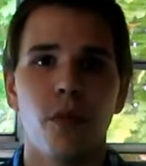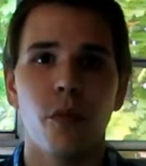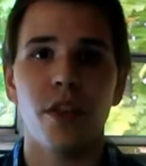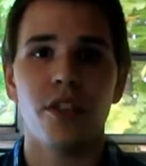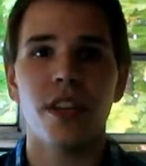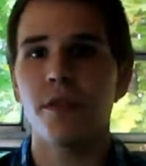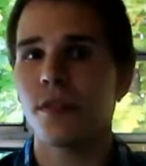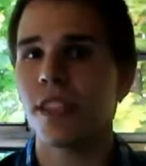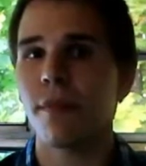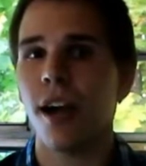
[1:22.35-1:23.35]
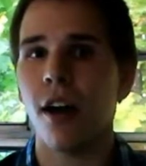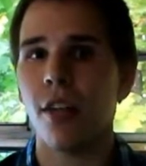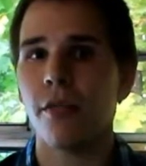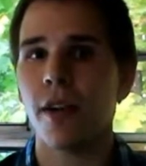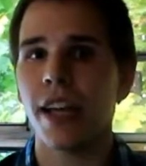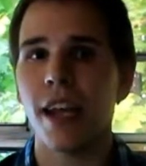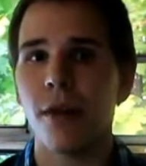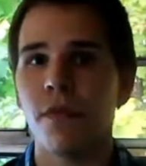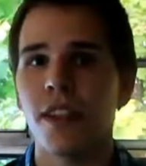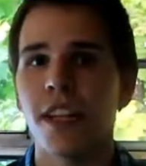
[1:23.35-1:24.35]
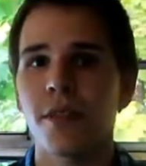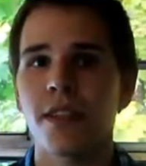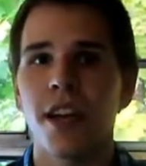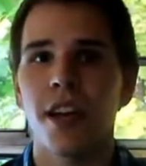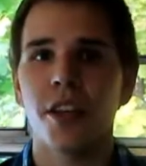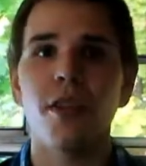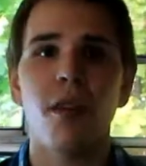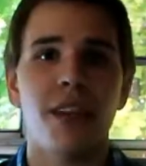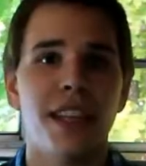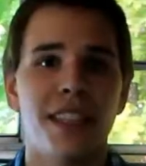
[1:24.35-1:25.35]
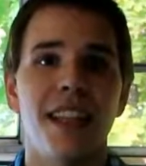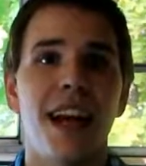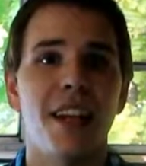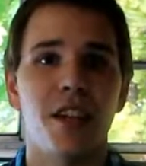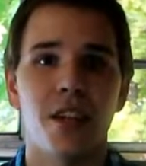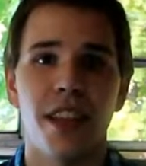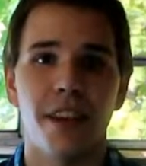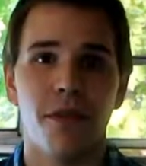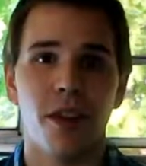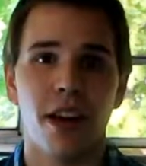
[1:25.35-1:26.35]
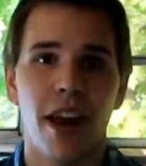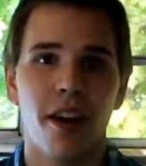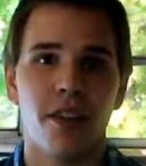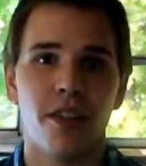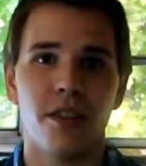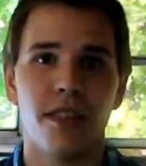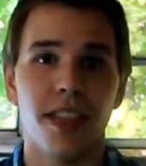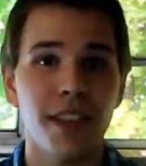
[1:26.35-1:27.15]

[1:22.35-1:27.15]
Which, if you've seen my other writing help videos, you know that that's not a good thing for your characters.